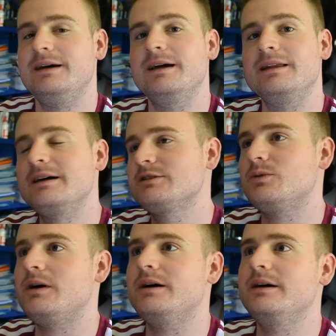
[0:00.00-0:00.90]
And that's
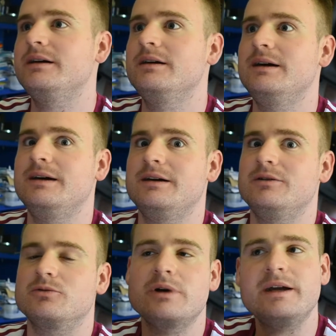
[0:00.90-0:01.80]
why
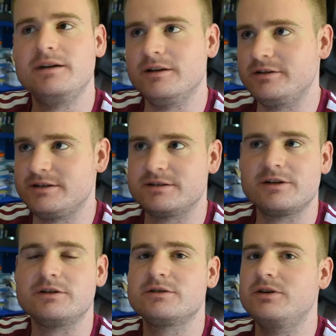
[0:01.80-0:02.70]
regular
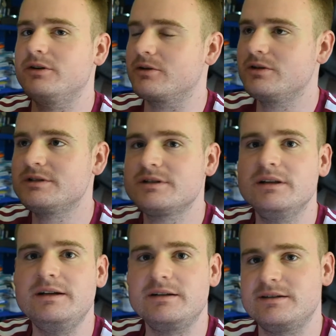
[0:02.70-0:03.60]
testosterone or
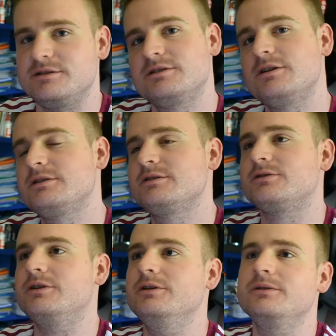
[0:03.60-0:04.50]
crystalline
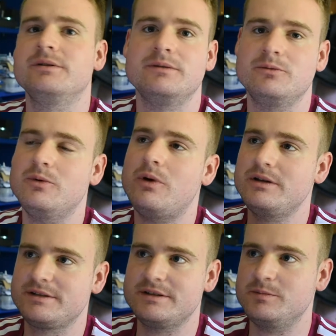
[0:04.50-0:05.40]
testosterone,
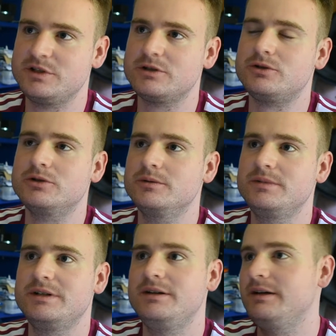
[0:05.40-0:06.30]
once
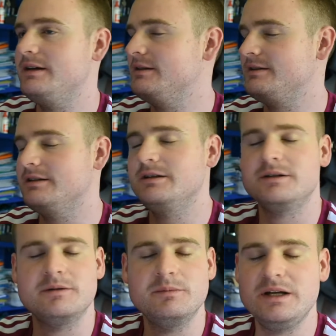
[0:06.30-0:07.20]
absorbed, is
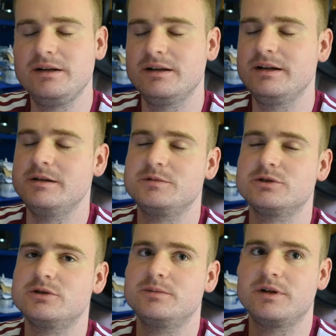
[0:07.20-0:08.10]
immediately
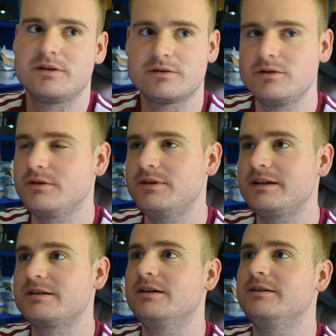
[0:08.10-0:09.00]
absorbed through the
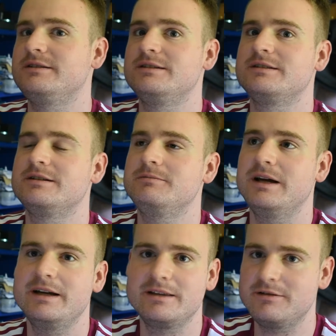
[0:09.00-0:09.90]
vascular system
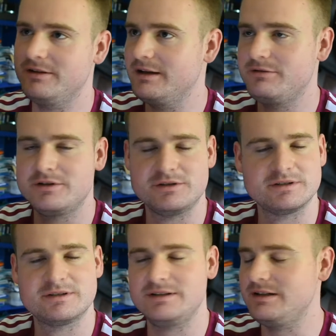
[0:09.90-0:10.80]
and the liver
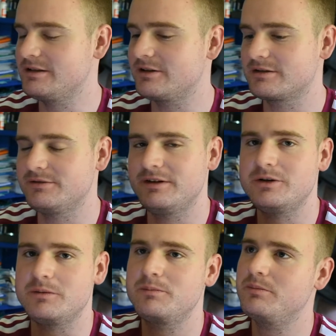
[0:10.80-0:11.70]
just
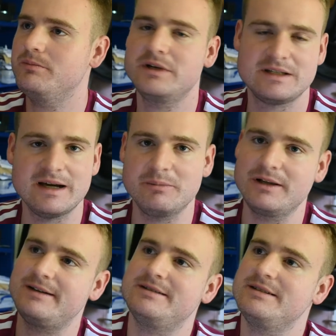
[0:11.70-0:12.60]

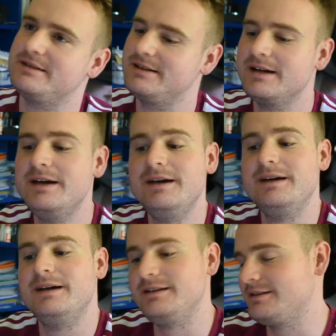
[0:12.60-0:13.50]
metabolizes it
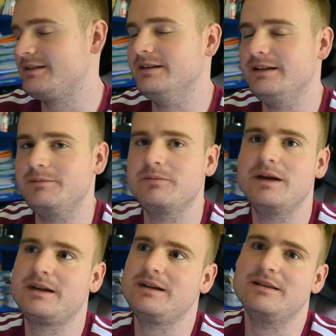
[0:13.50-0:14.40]
instantly,
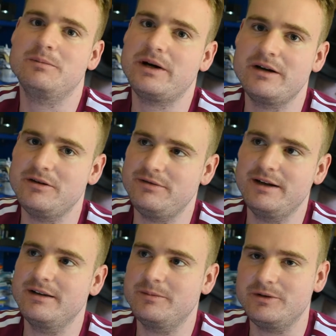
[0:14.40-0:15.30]
making the
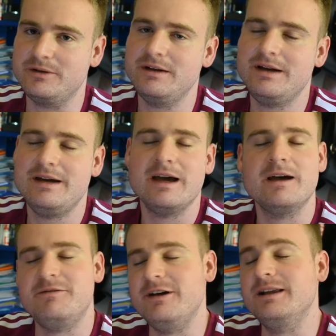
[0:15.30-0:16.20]

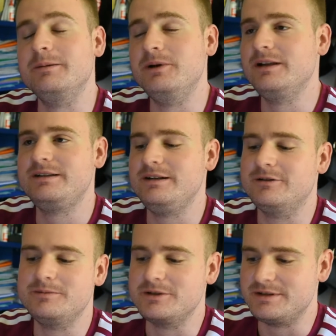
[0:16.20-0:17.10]
bioavailability
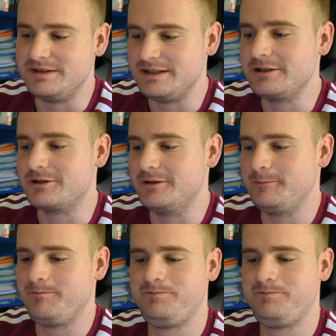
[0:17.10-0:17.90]
almost zero.